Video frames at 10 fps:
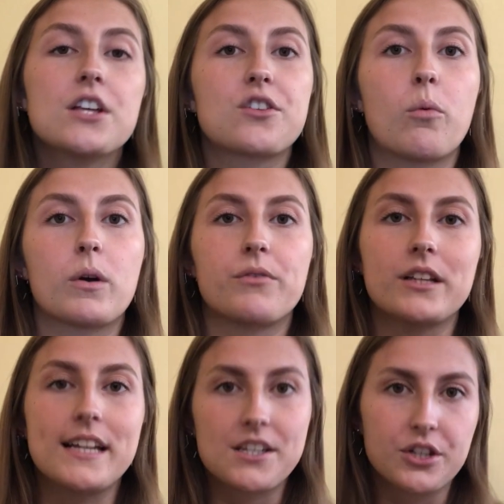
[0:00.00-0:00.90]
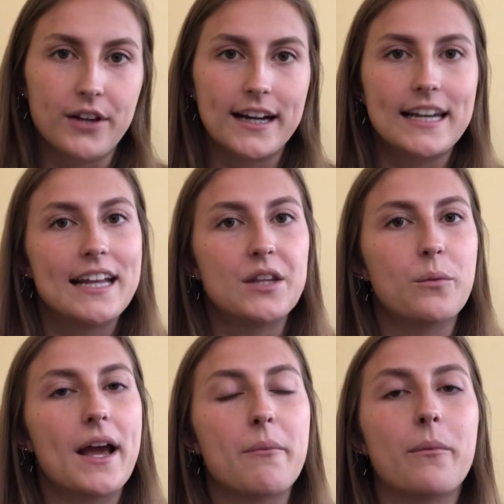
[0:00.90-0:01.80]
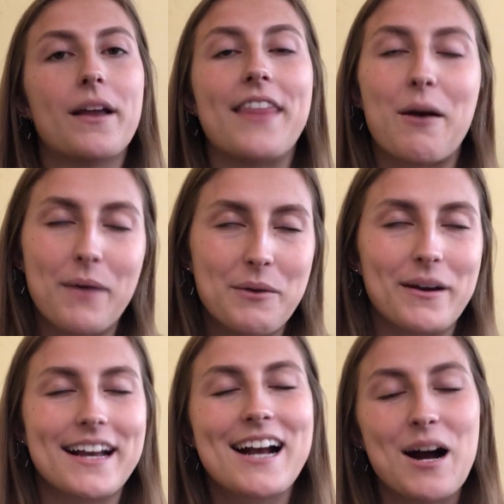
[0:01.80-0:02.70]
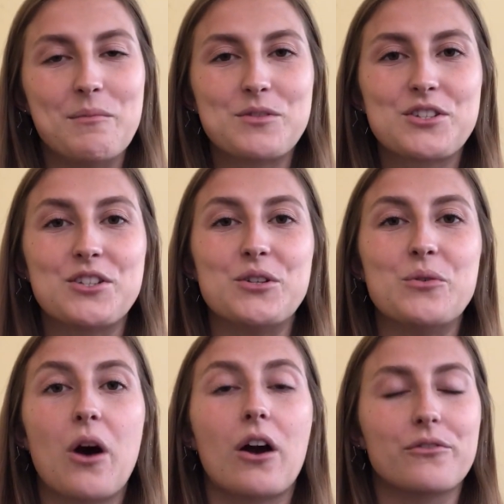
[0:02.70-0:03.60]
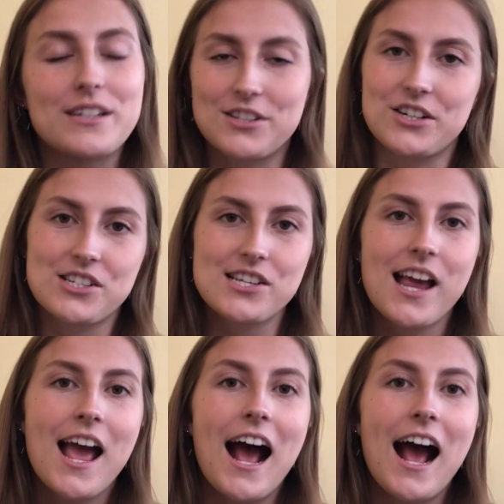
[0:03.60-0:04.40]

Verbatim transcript: so we're really integrated in the way in that way when it comes to our research.